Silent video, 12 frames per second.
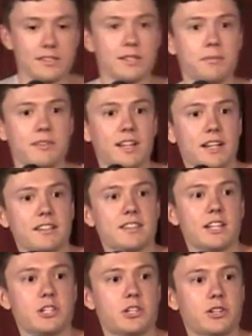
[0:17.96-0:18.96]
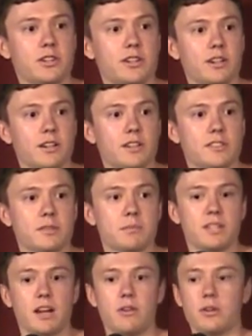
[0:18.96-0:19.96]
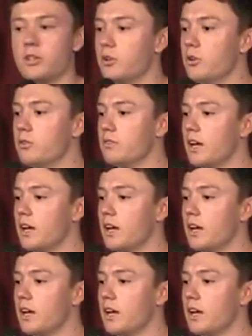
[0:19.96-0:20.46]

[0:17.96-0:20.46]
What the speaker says: some things I should tell you